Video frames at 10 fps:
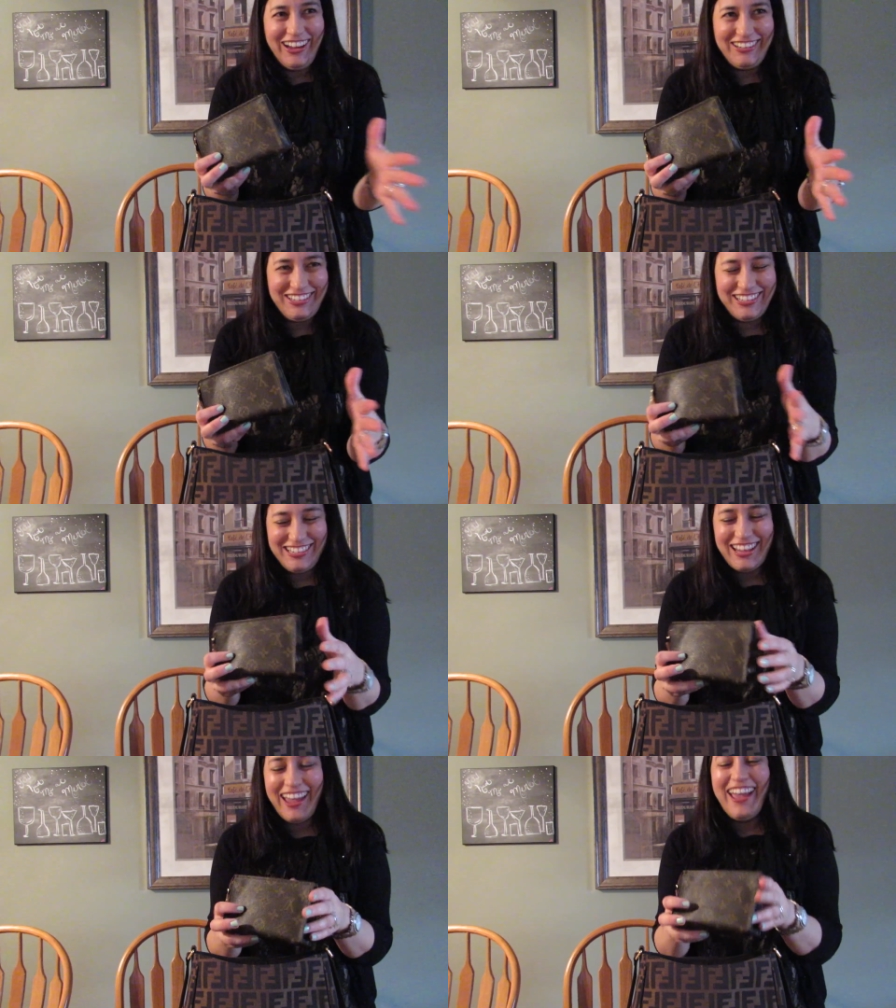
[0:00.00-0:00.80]
I should
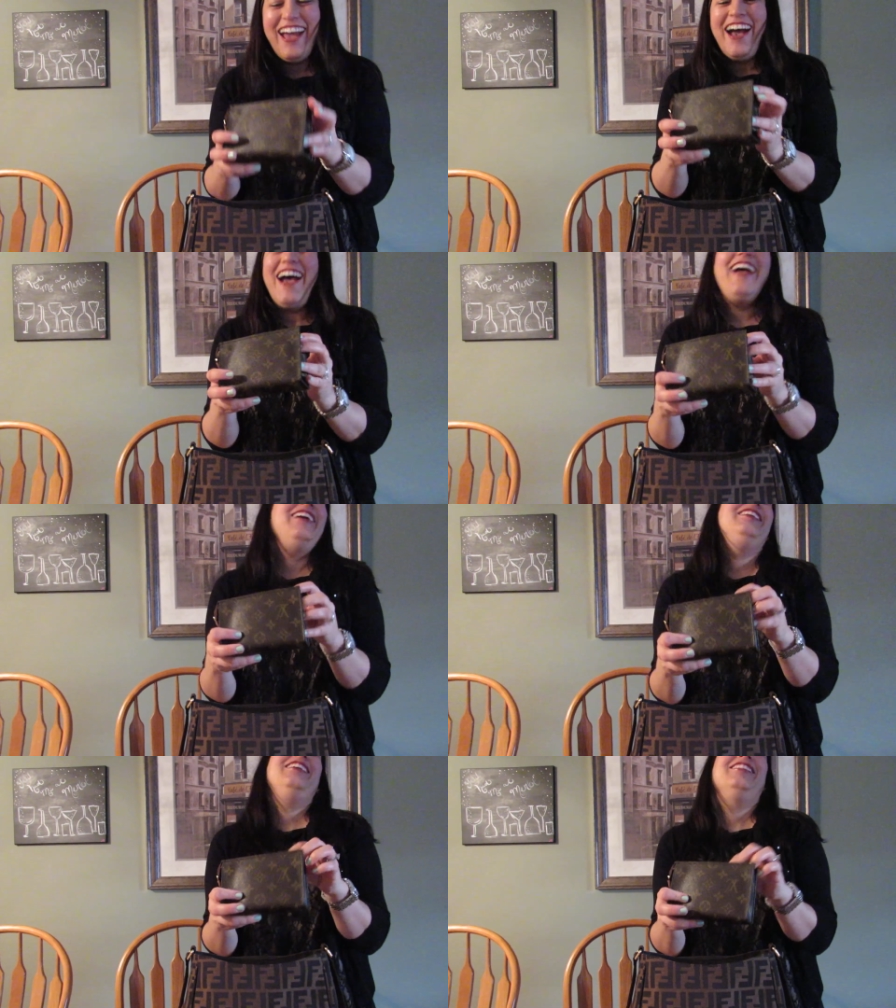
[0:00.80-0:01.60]
say, I
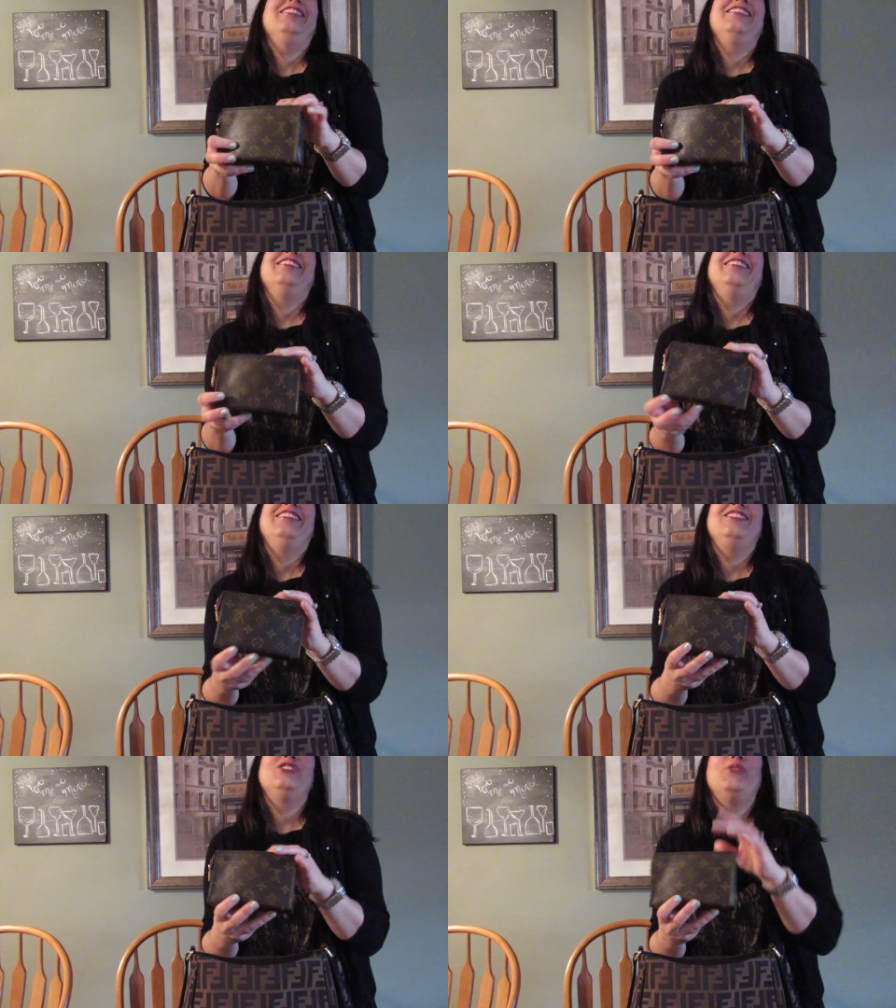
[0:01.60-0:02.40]
needed the
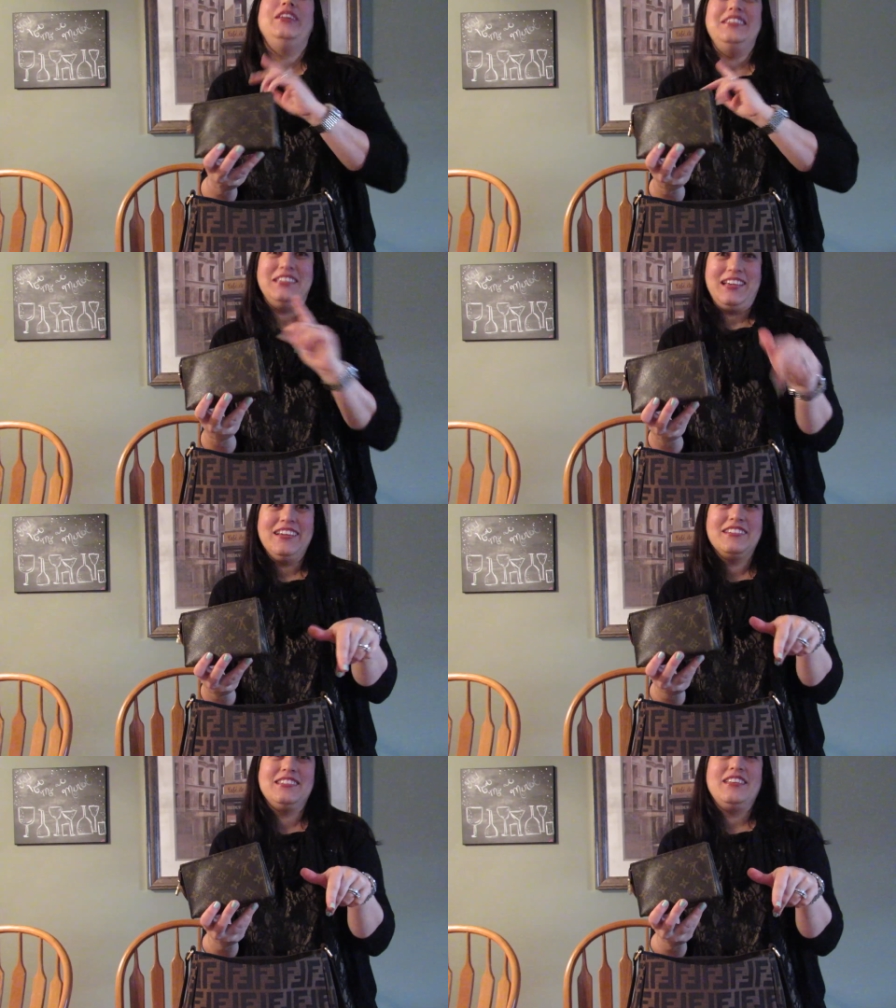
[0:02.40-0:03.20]

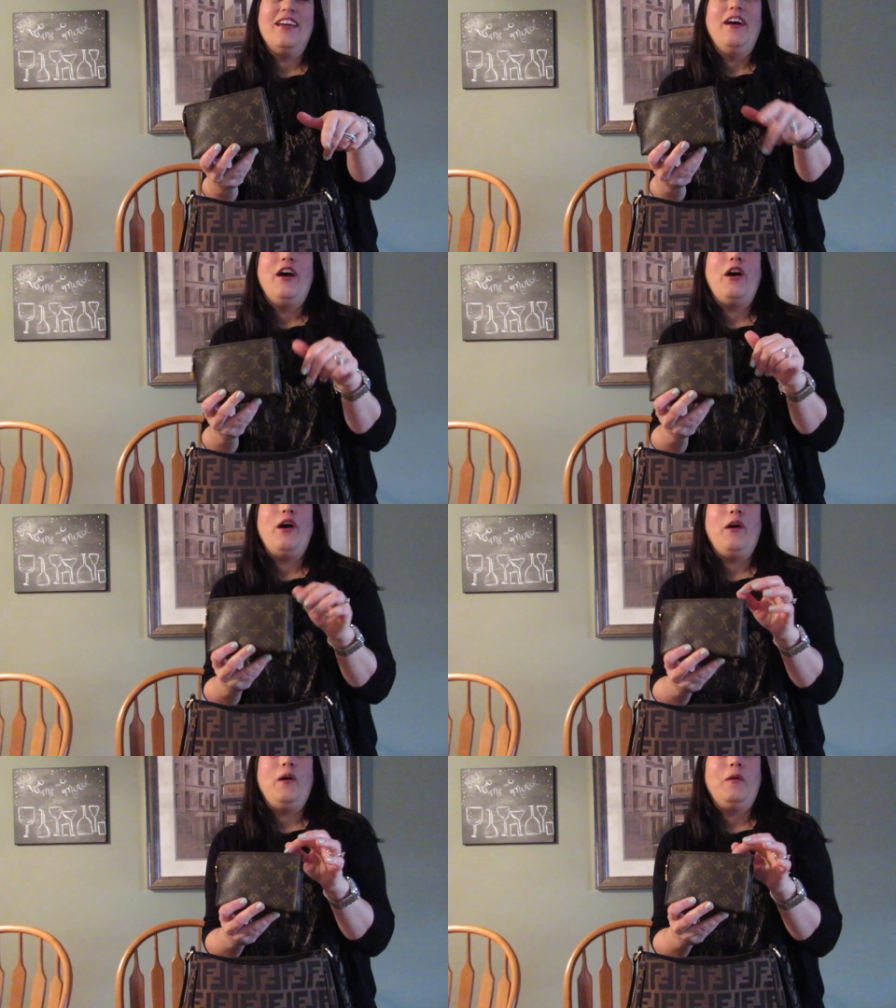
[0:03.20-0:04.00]
26
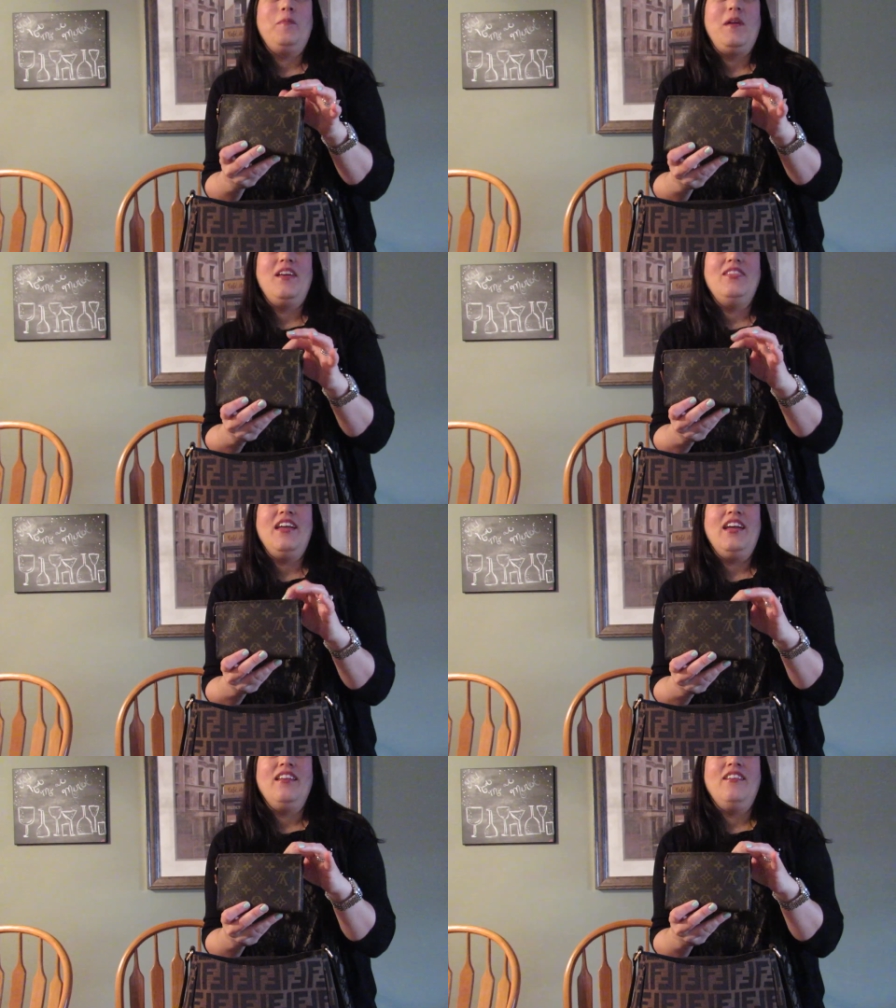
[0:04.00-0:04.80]
um, and
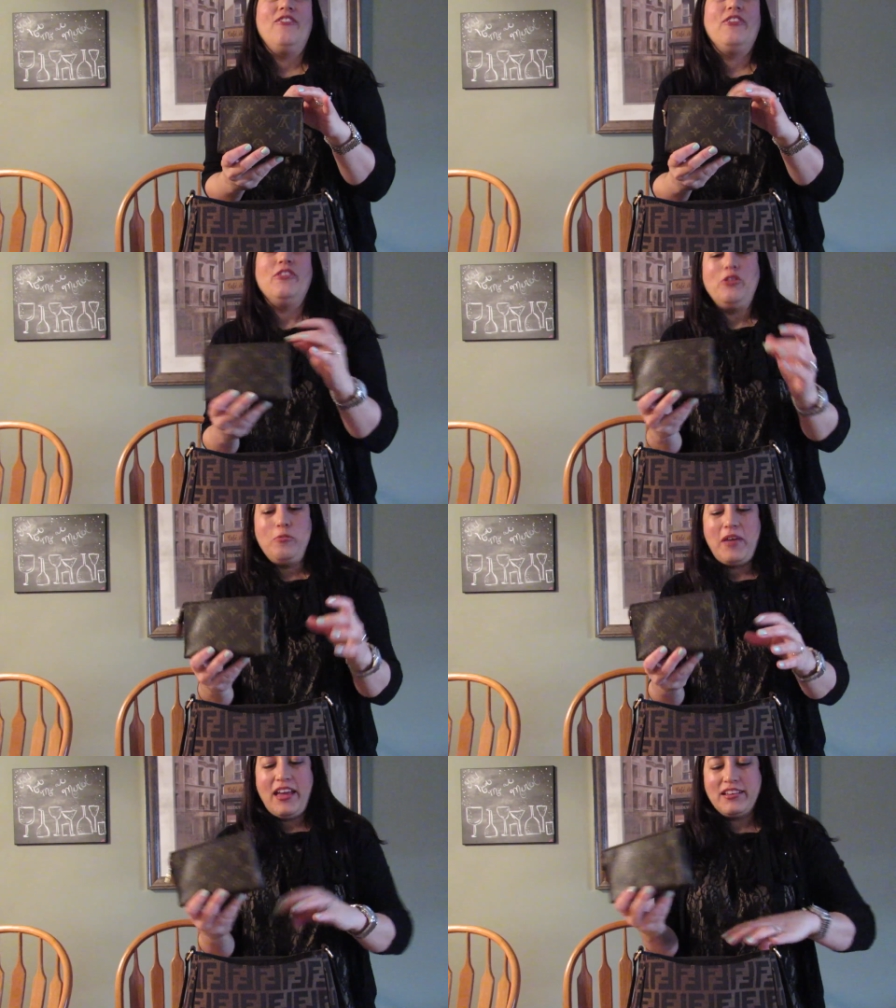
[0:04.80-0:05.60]
then for little
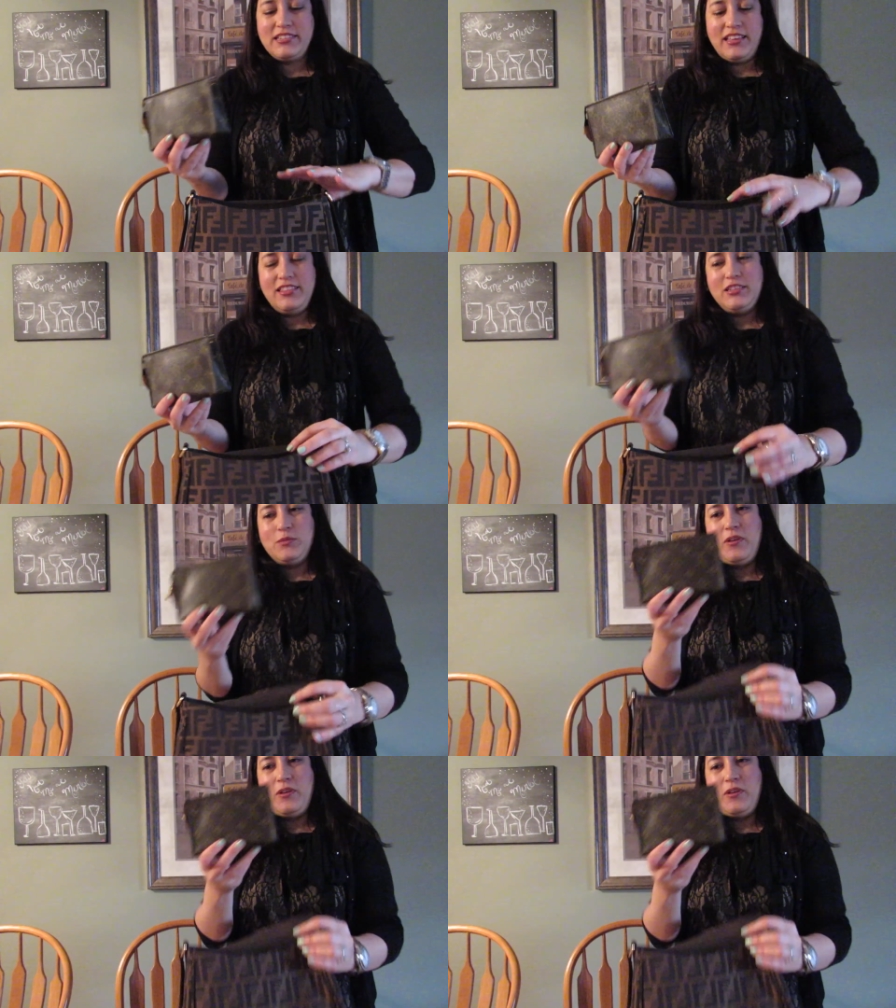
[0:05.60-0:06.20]
bags like this